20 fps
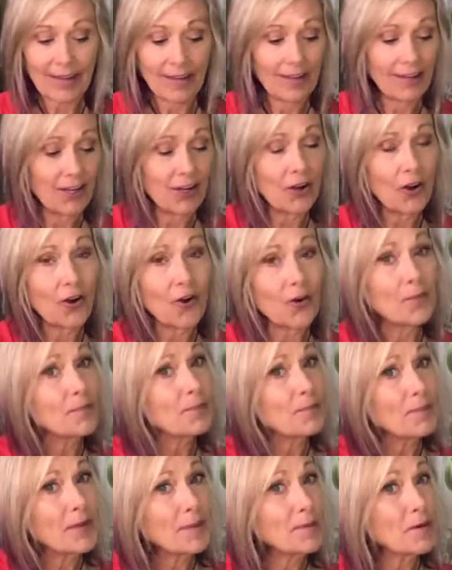you know,
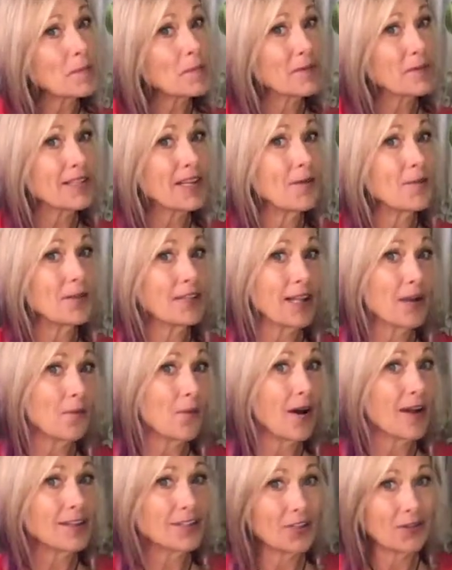people present what they
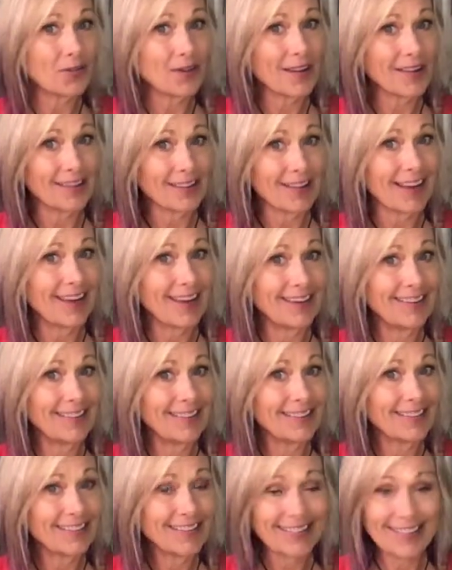want to online.
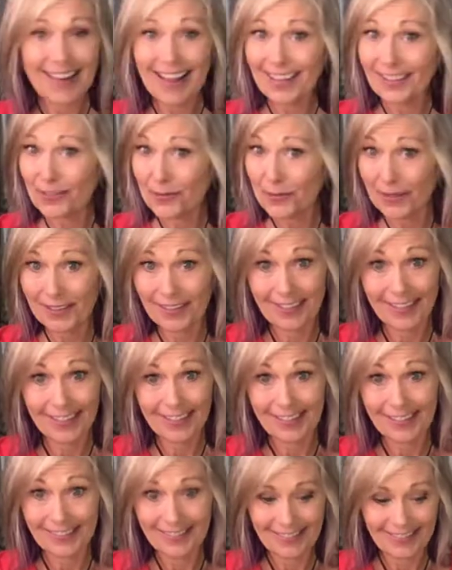It's not the real
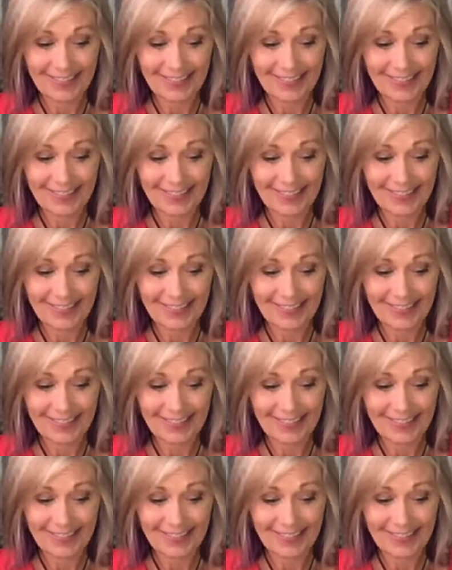deal.